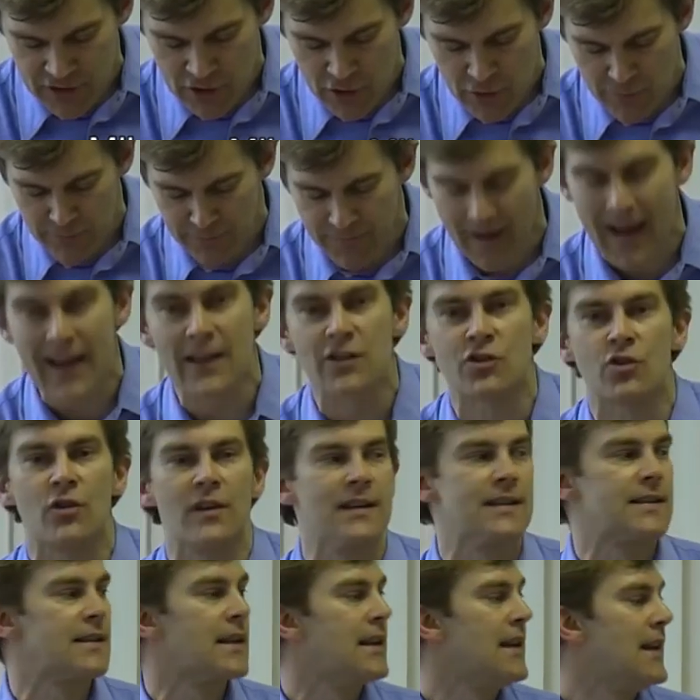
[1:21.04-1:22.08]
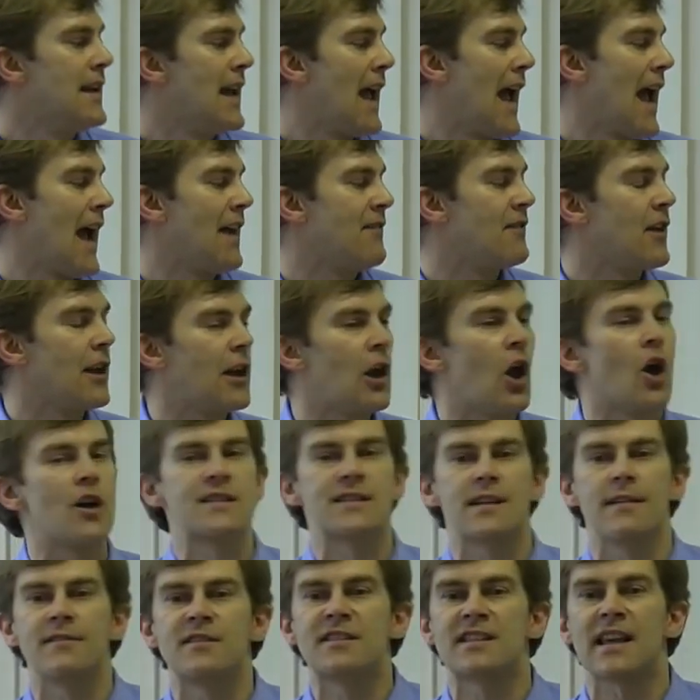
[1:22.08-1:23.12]
two factories and the
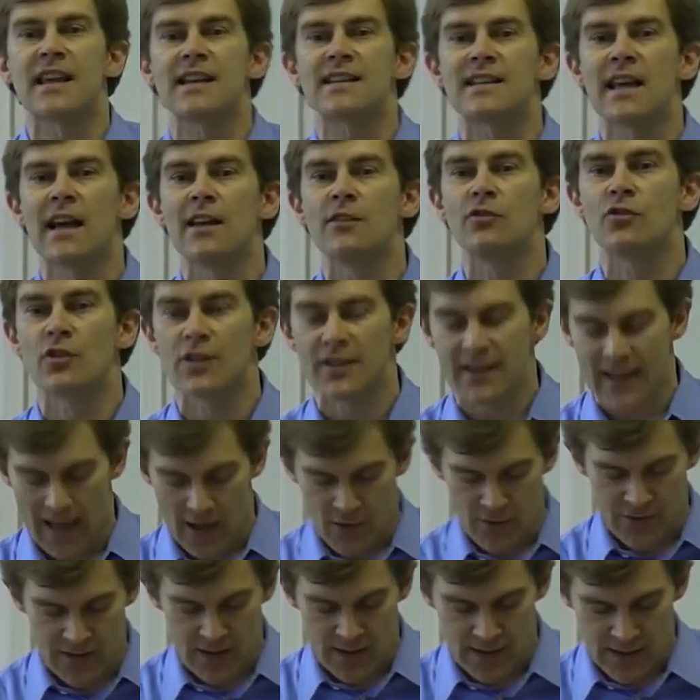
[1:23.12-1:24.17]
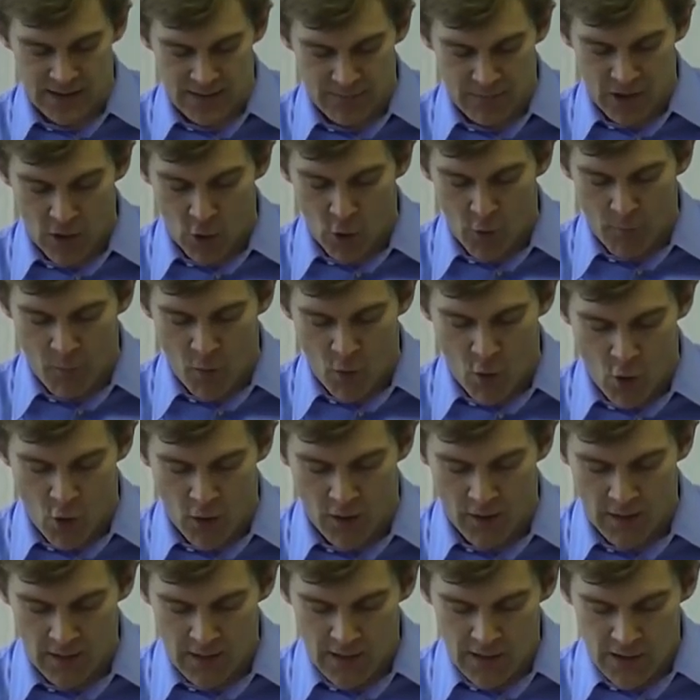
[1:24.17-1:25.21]
loss of 600,000 or
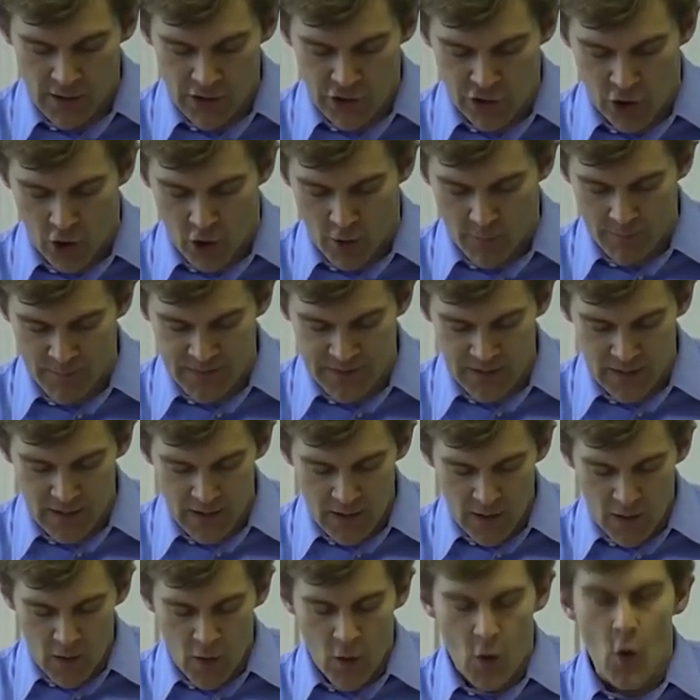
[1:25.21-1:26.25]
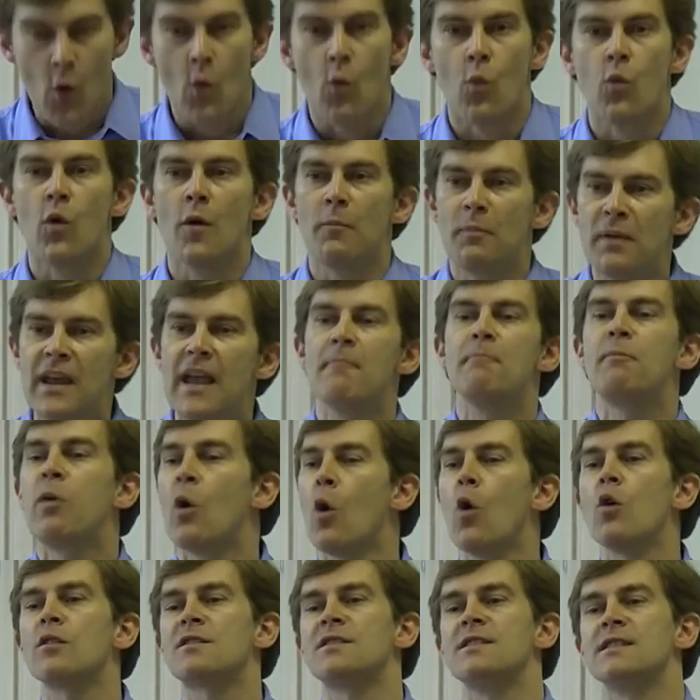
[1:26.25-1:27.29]
more jobs would be
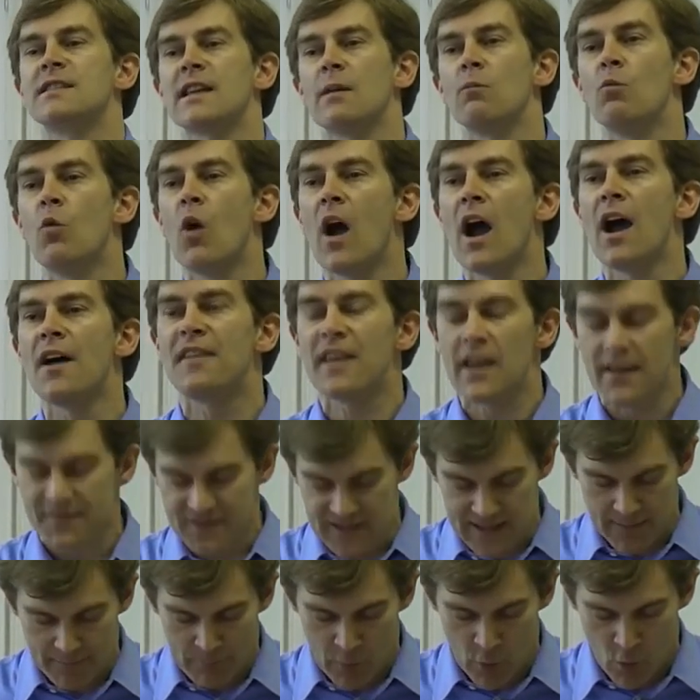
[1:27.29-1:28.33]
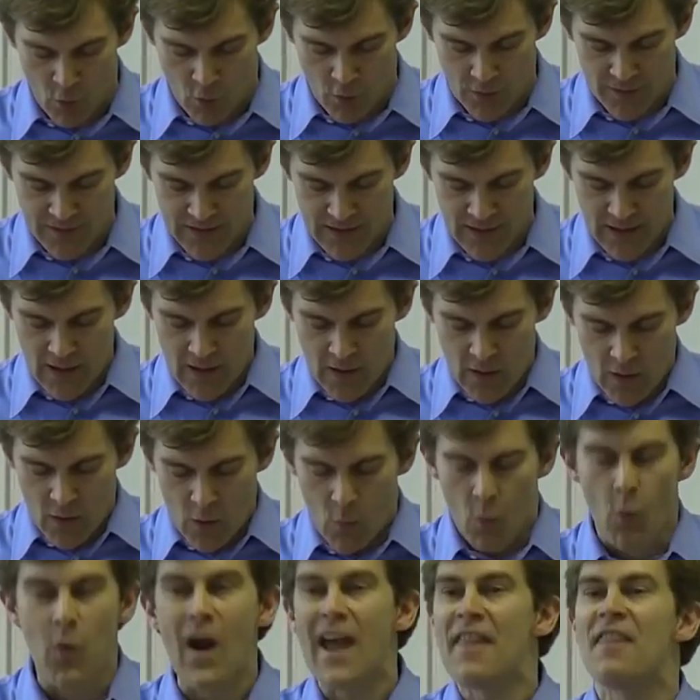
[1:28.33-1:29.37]
important and worthy of support
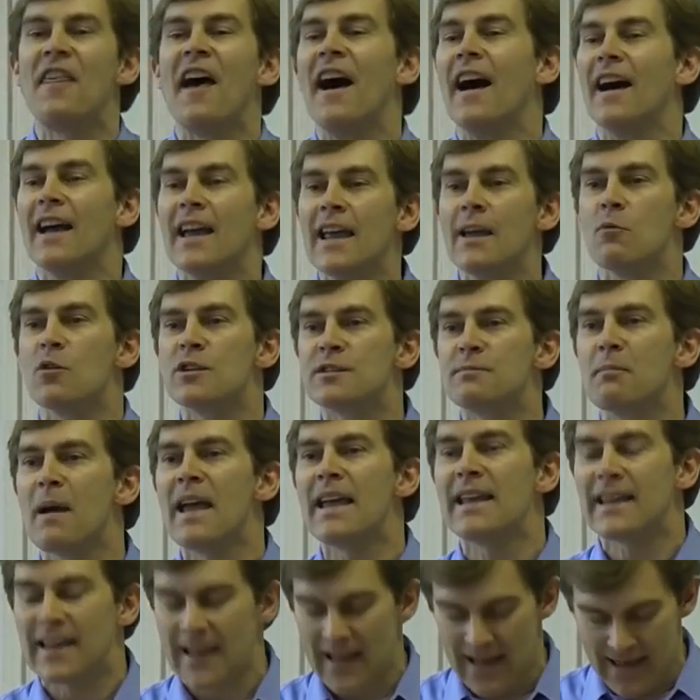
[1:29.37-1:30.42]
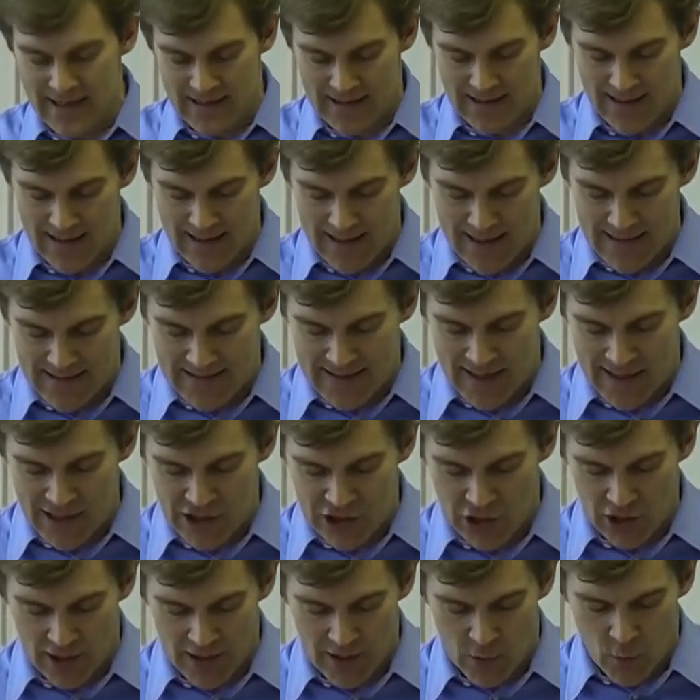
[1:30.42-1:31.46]
whether it was making
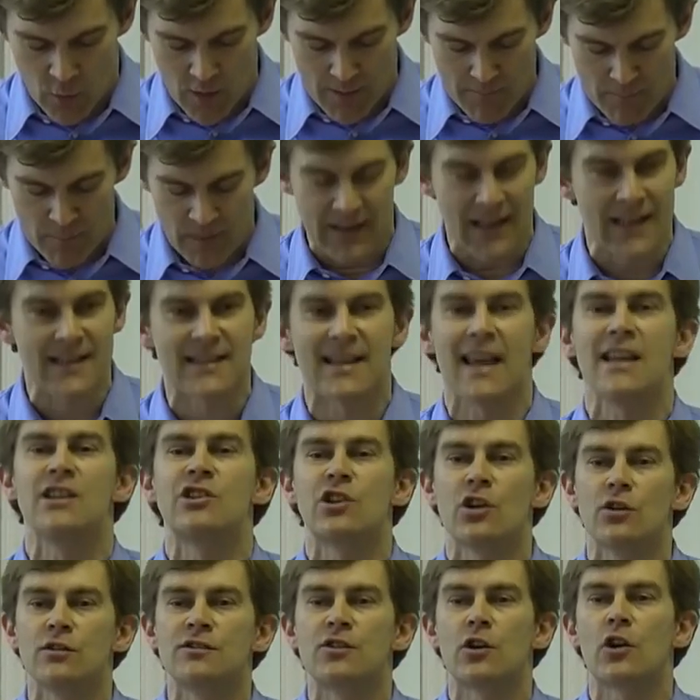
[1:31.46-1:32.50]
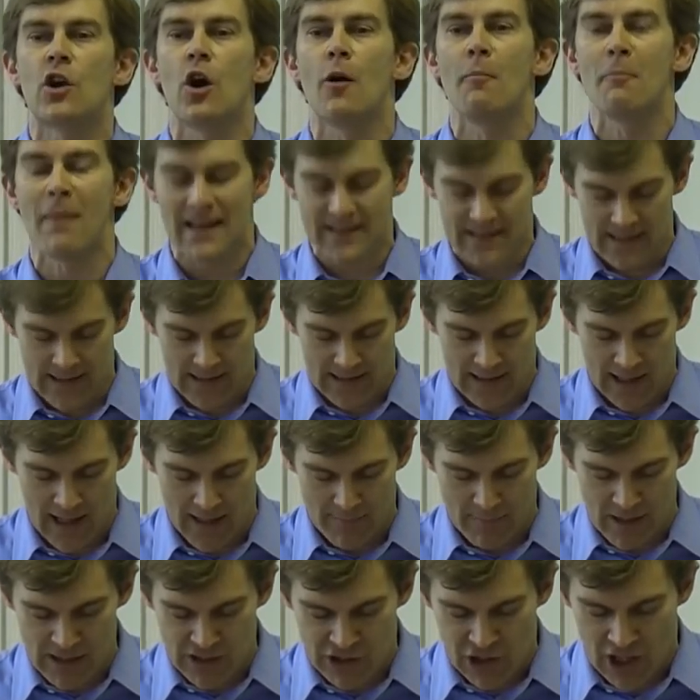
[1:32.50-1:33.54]
essential equipment essential to combating
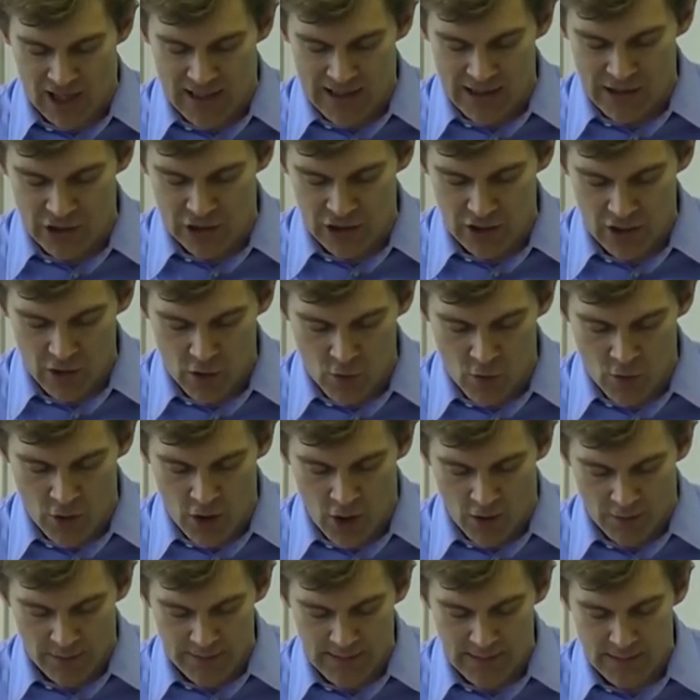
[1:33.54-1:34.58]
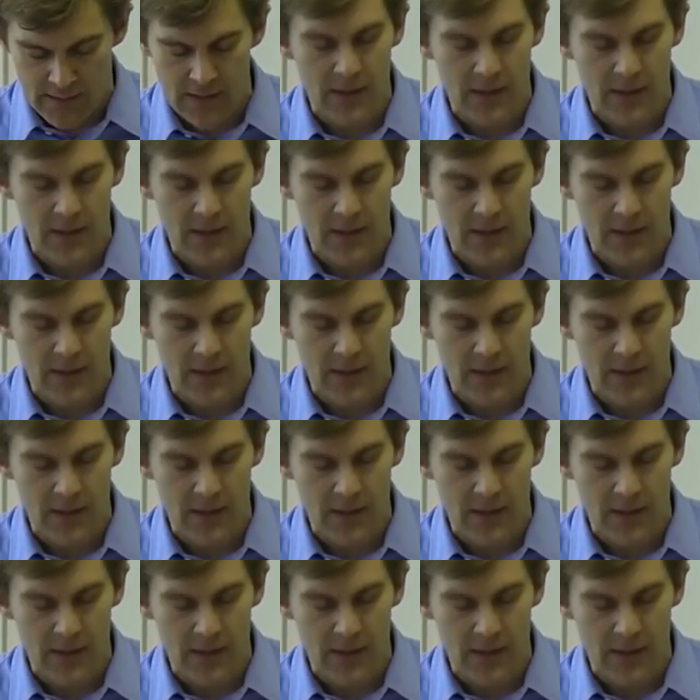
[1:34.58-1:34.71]
climate change or not.